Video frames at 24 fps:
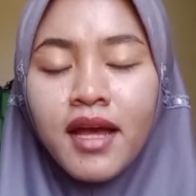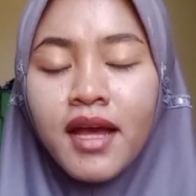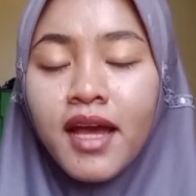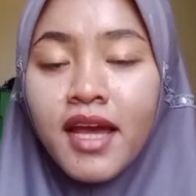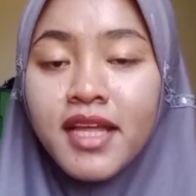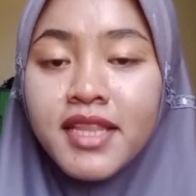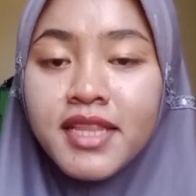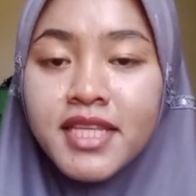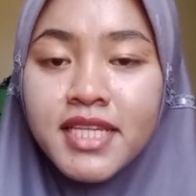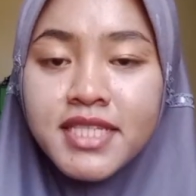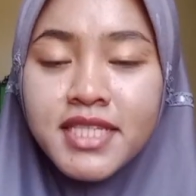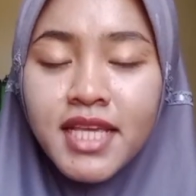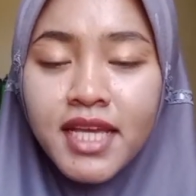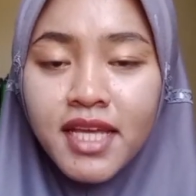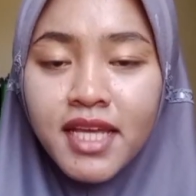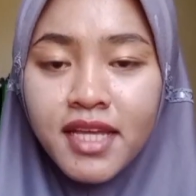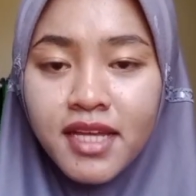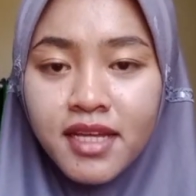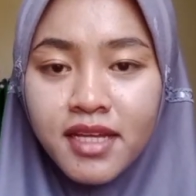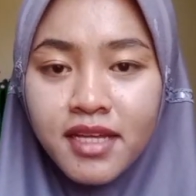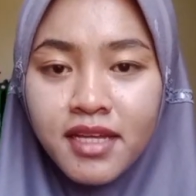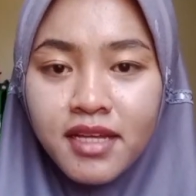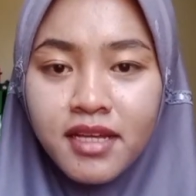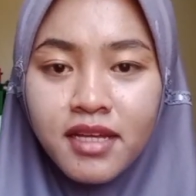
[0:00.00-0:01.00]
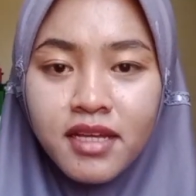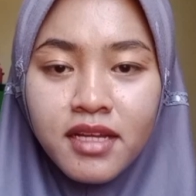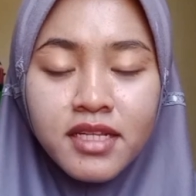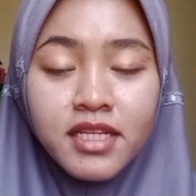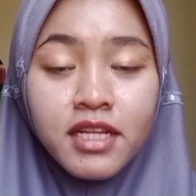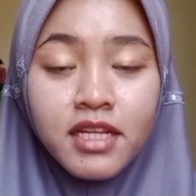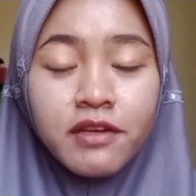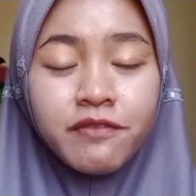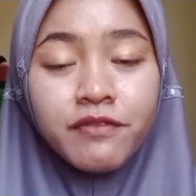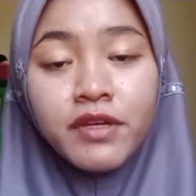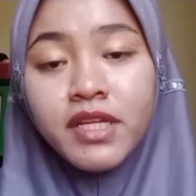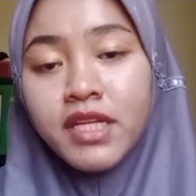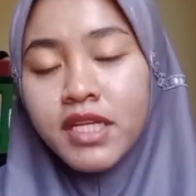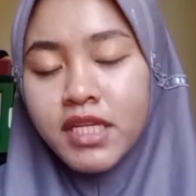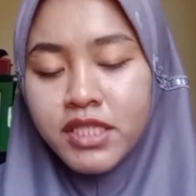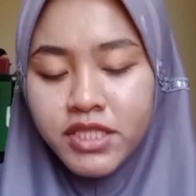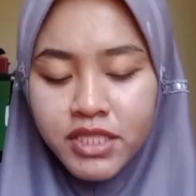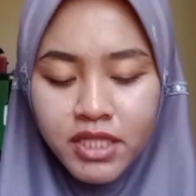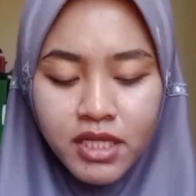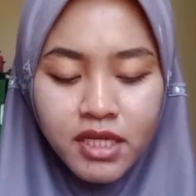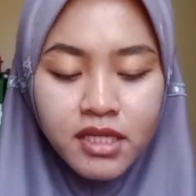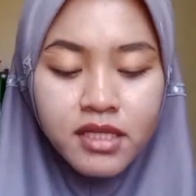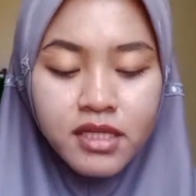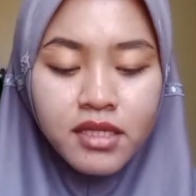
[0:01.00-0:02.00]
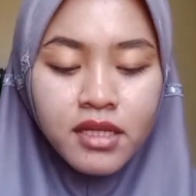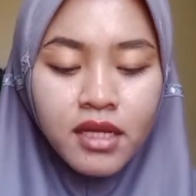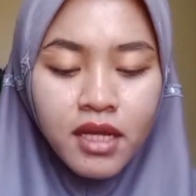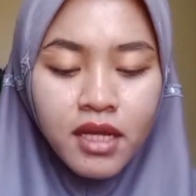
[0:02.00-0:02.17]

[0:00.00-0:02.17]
And the second definition,